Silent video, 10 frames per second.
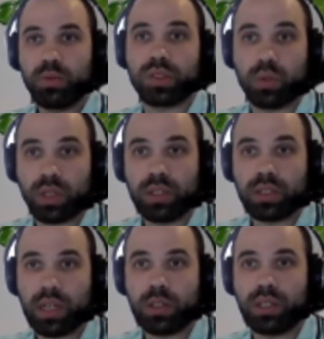looking at
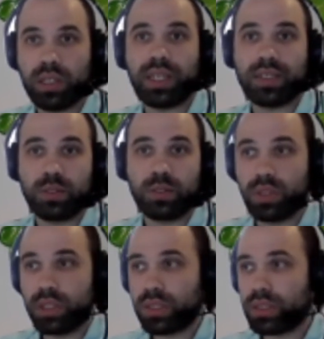us doing
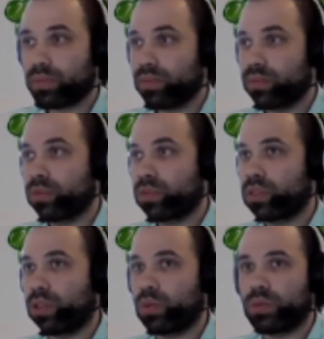this.
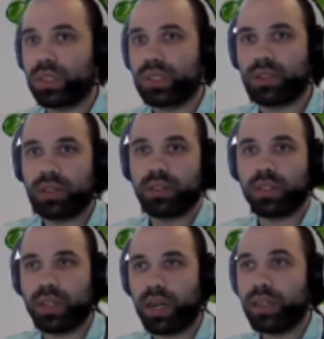So this is the leading
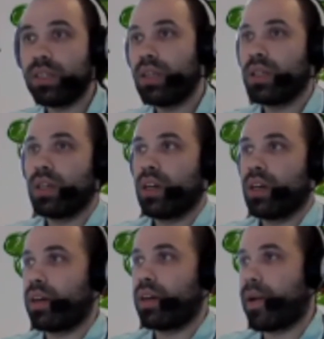EDR.
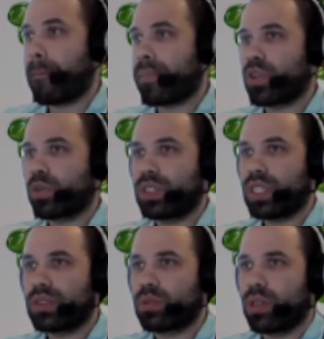So
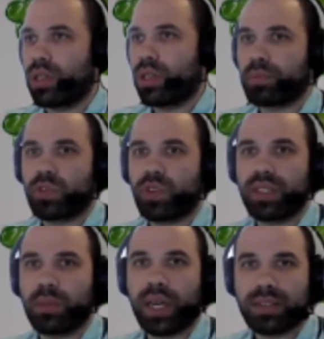just to create
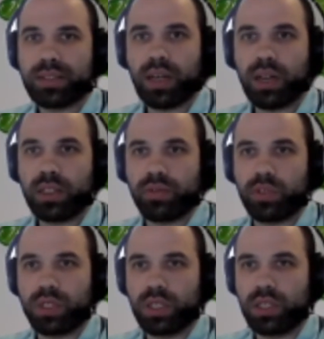a baseline
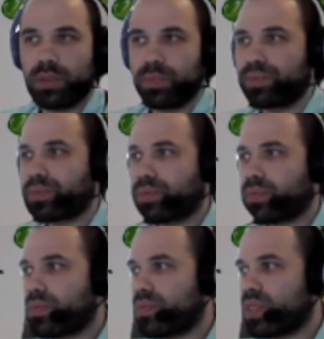
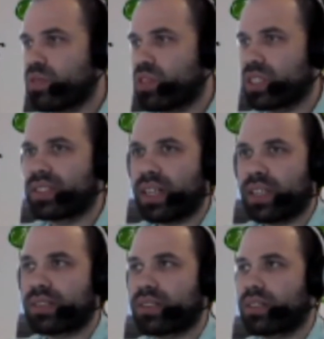for this test,